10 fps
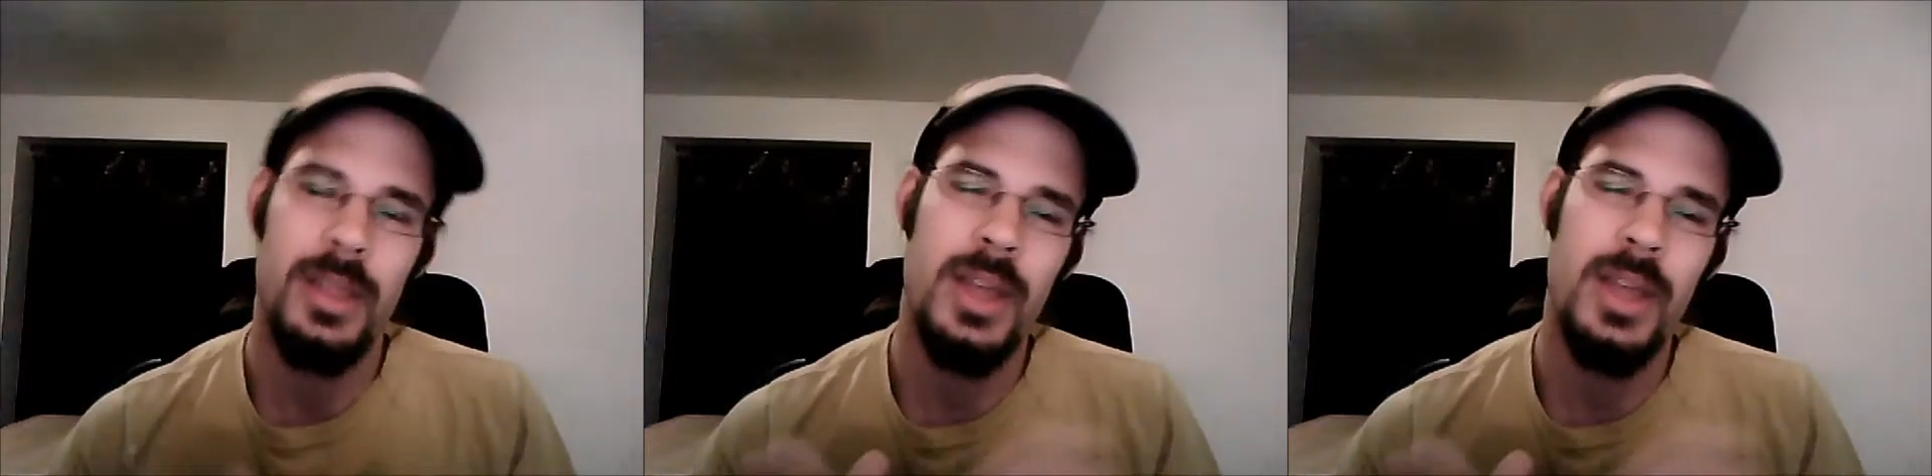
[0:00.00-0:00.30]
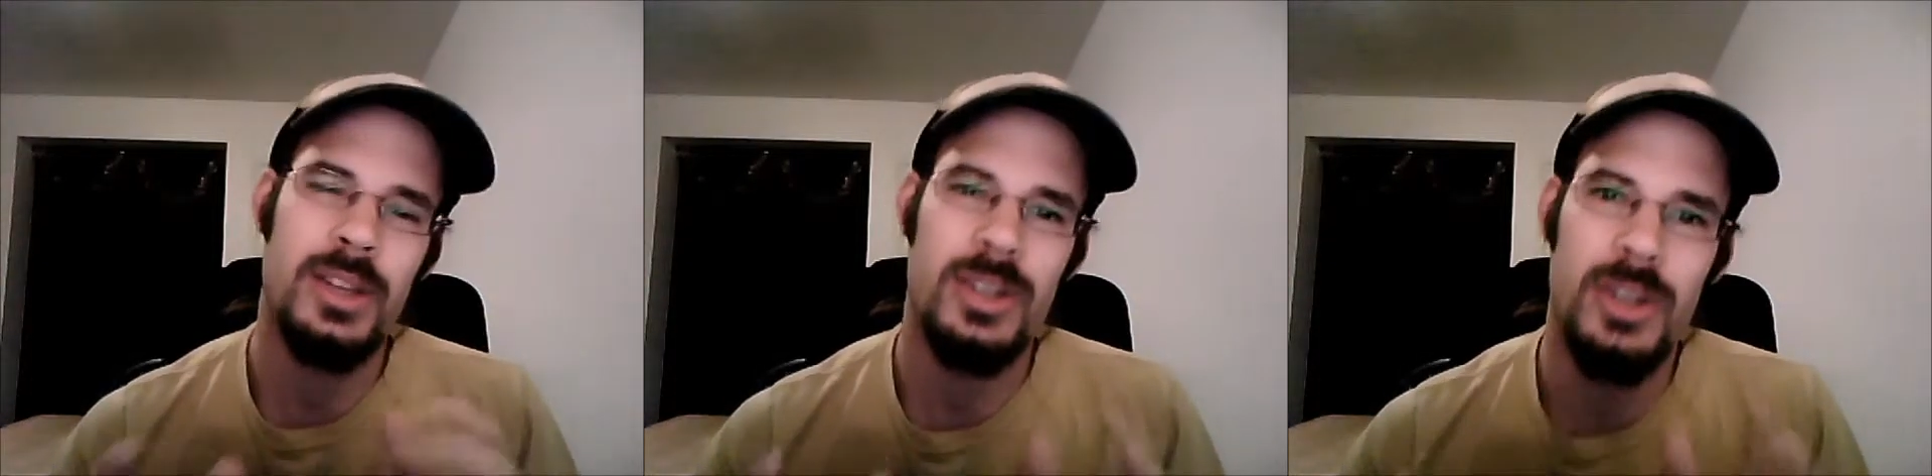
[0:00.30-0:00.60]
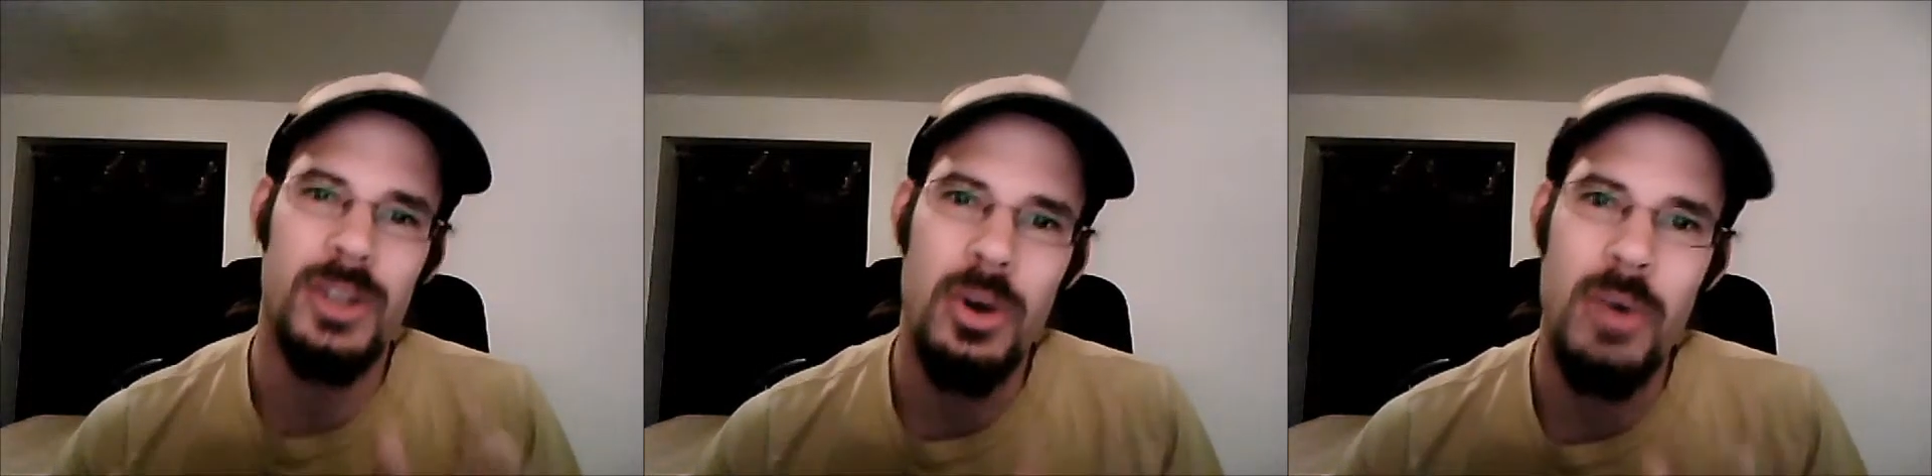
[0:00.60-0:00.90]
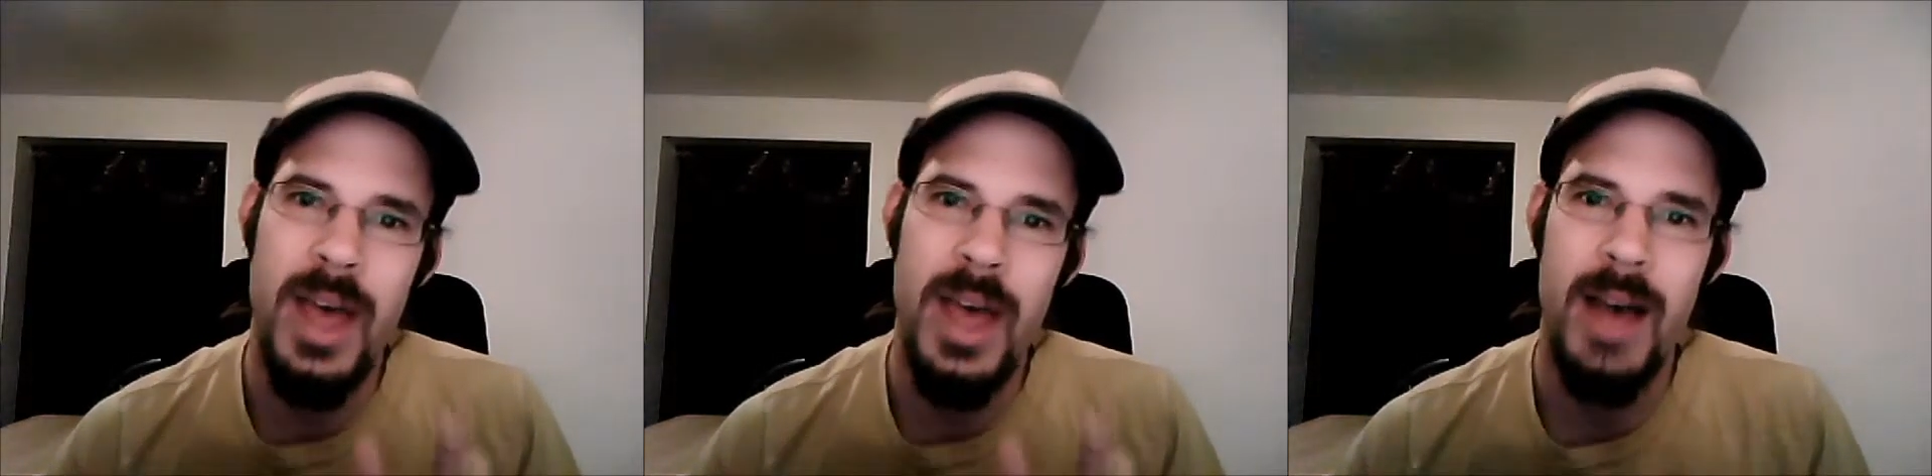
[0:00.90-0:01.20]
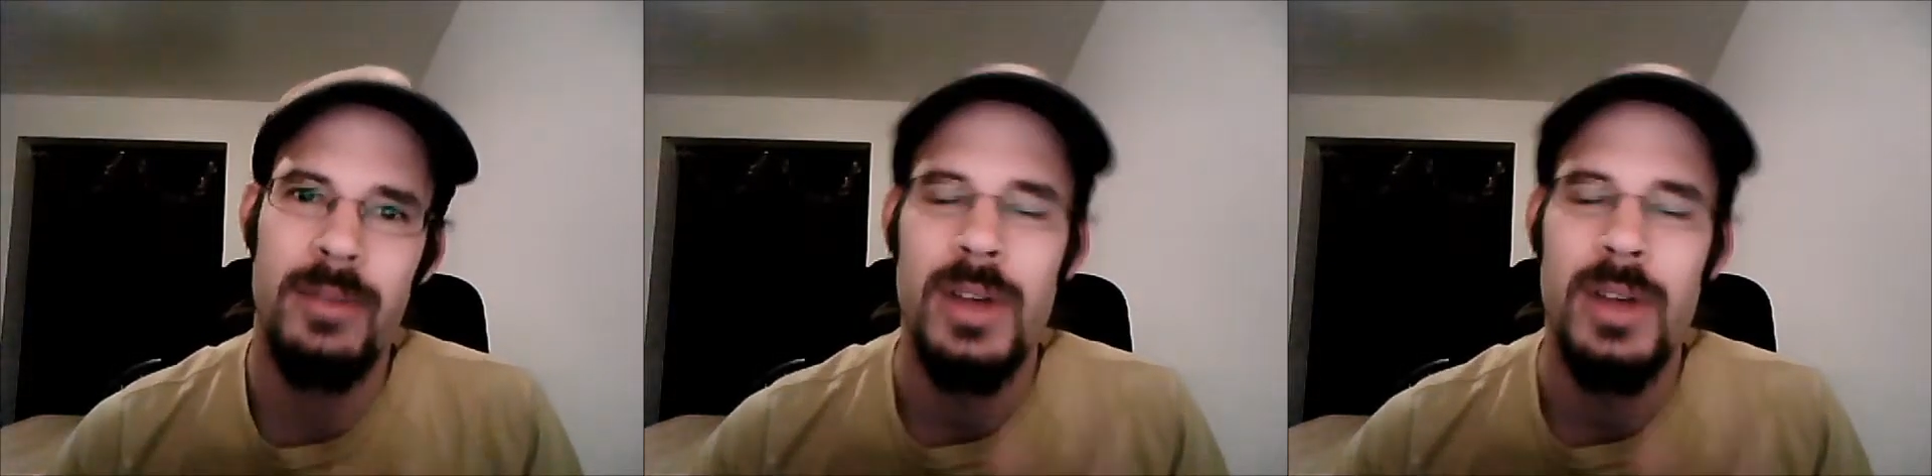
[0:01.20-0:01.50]
They don't
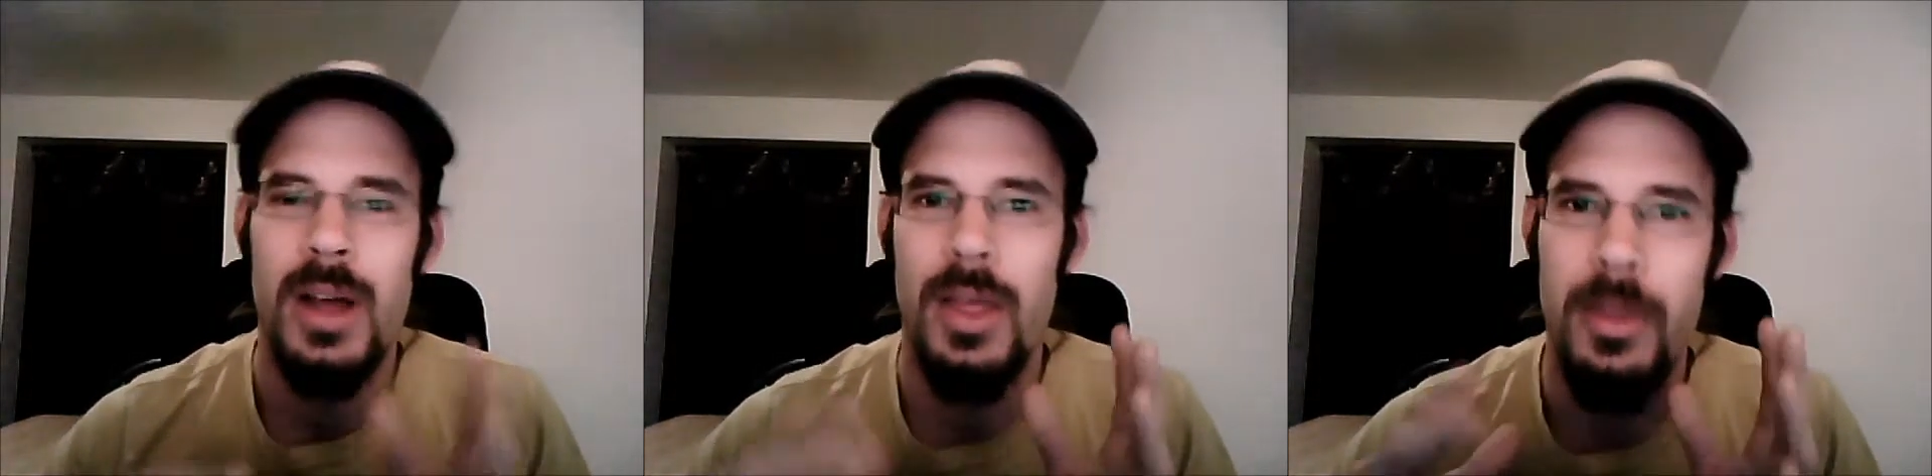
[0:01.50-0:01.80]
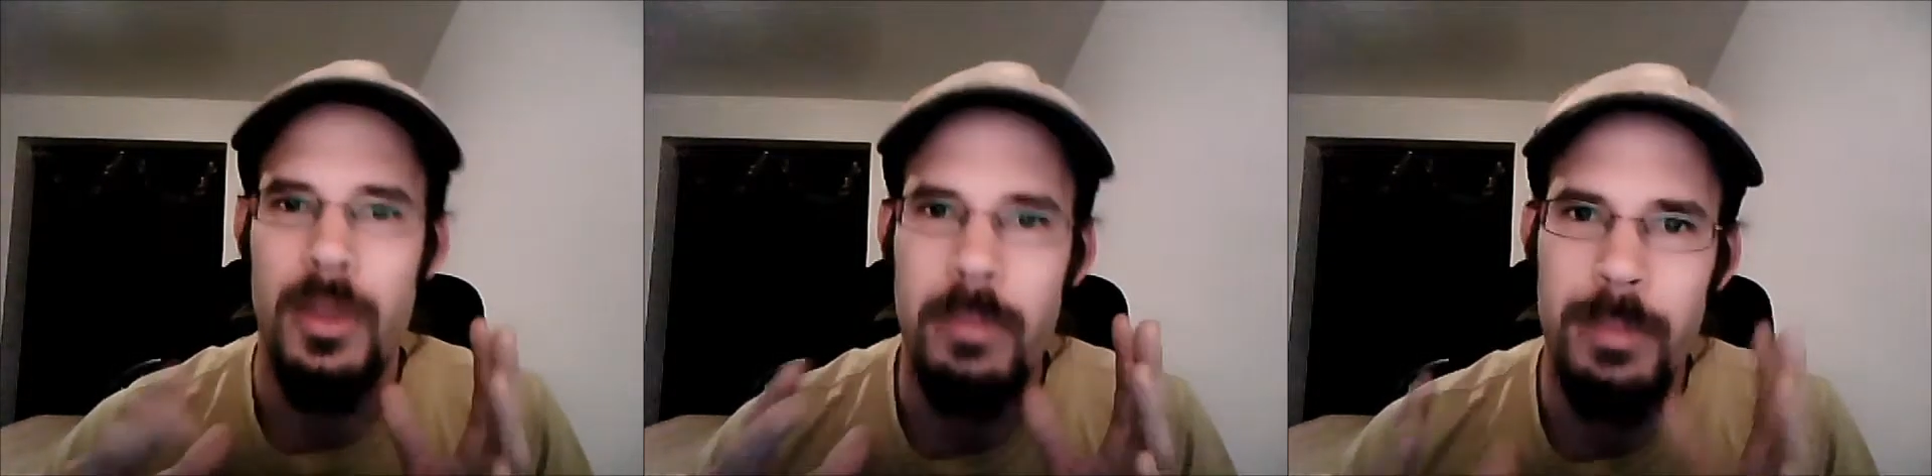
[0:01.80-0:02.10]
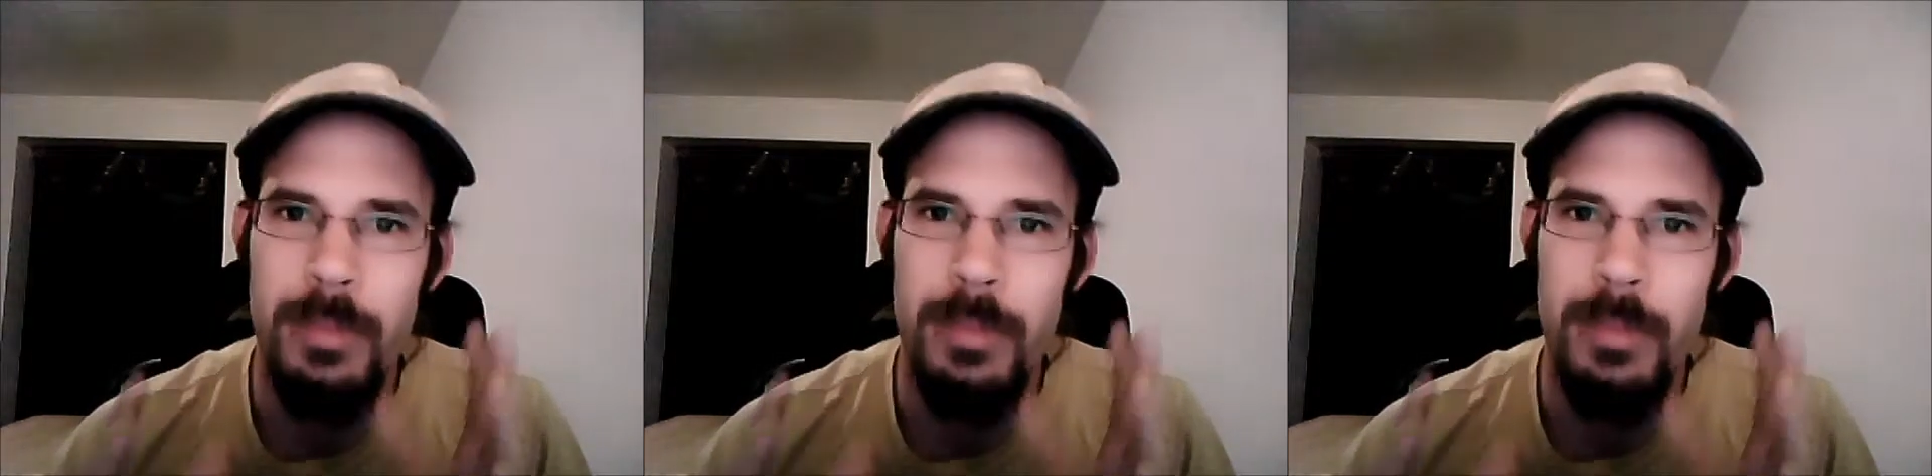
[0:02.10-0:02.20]
have the